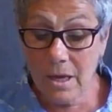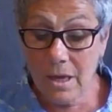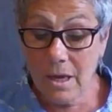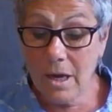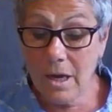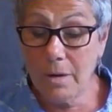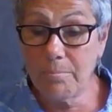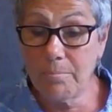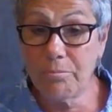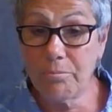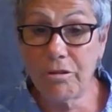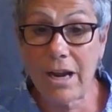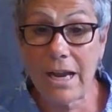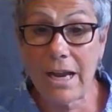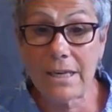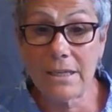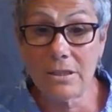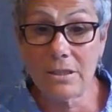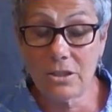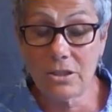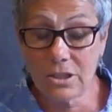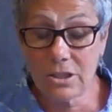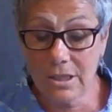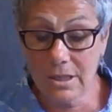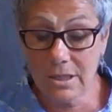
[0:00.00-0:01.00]
a
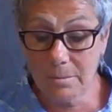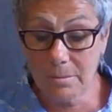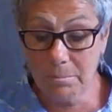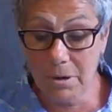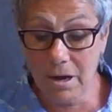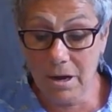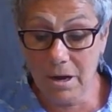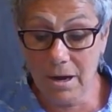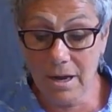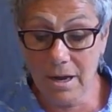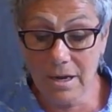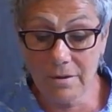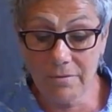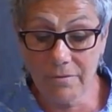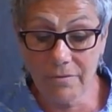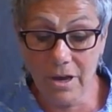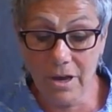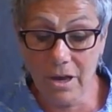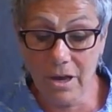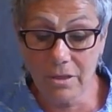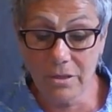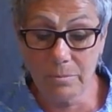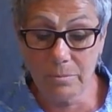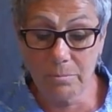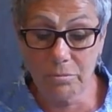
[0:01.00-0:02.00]
branch in a pile of
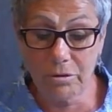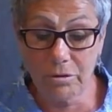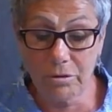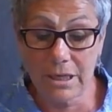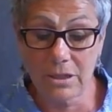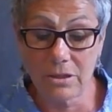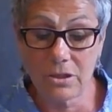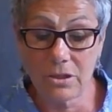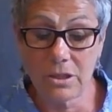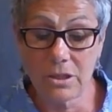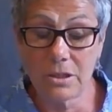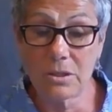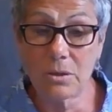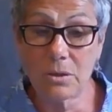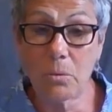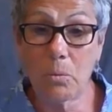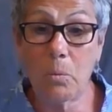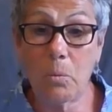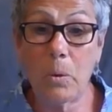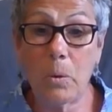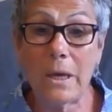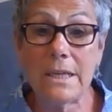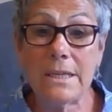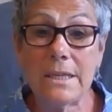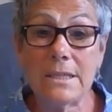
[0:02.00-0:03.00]
other branches
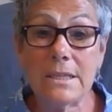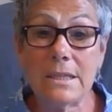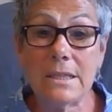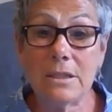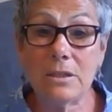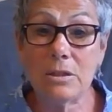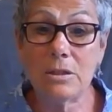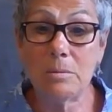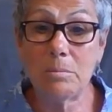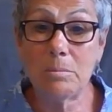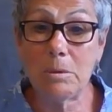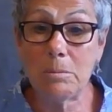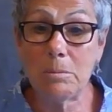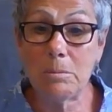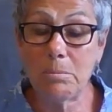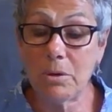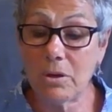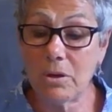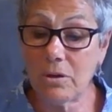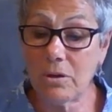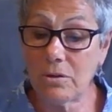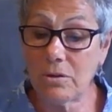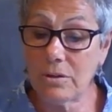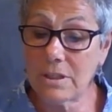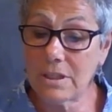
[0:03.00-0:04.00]
waiting to be
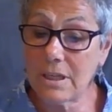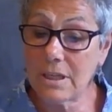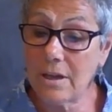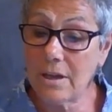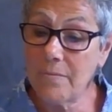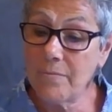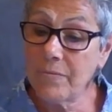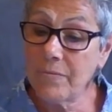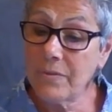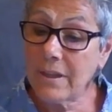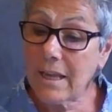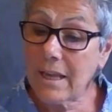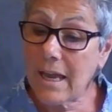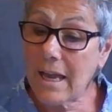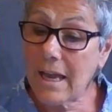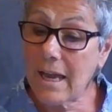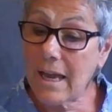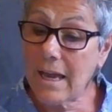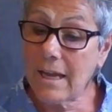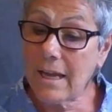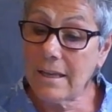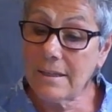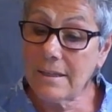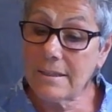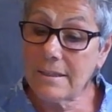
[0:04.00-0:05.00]
burnt.
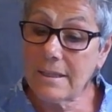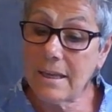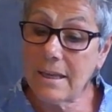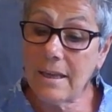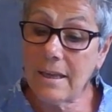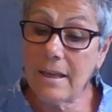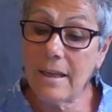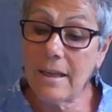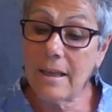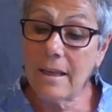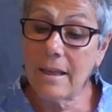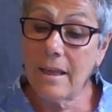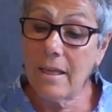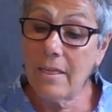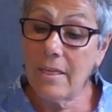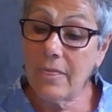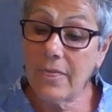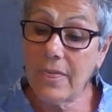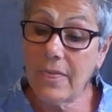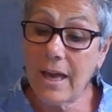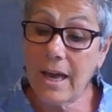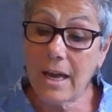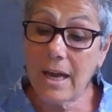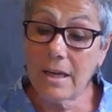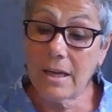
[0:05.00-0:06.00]
And
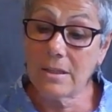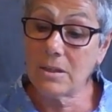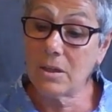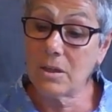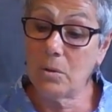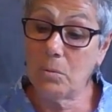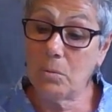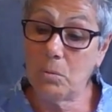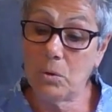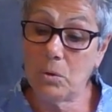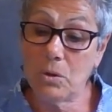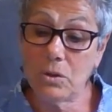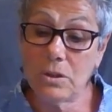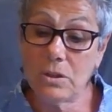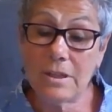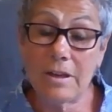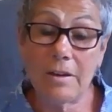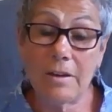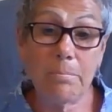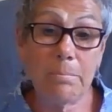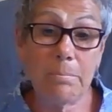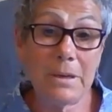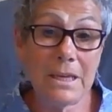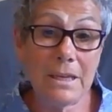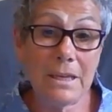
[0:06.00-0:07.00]
that would
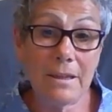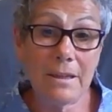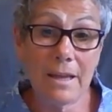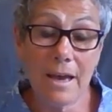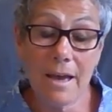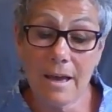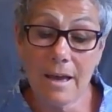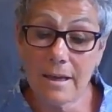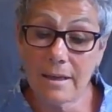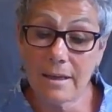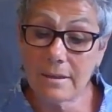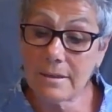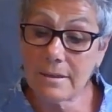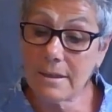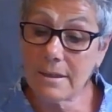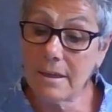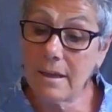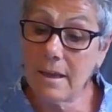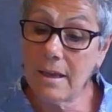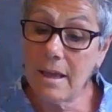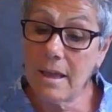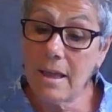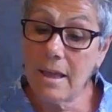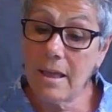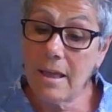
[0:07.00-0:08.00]
have been that.
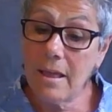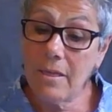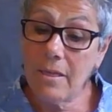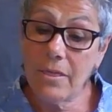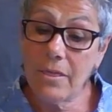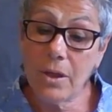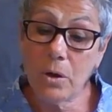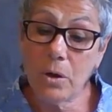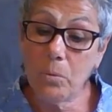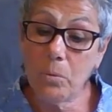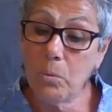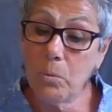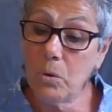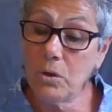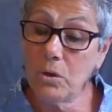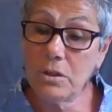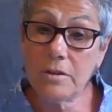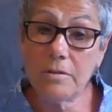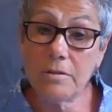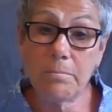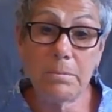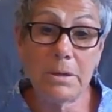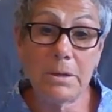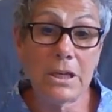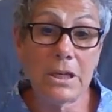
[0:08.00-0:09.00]
There would
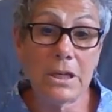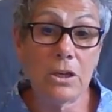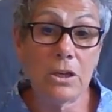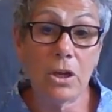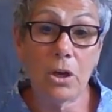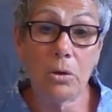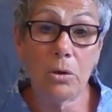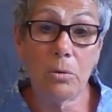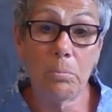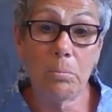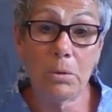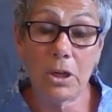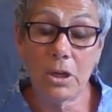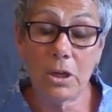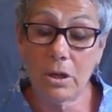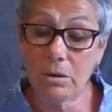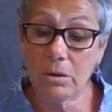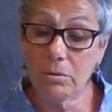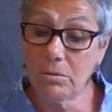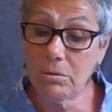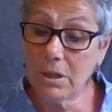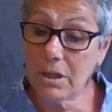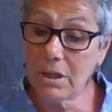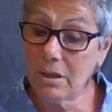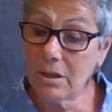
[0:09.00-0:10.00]
have been no
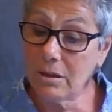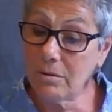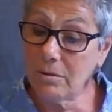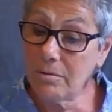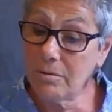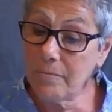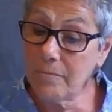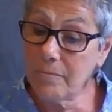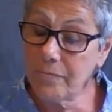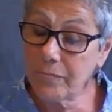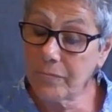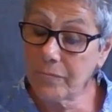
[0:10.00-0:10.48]
Pinocchio.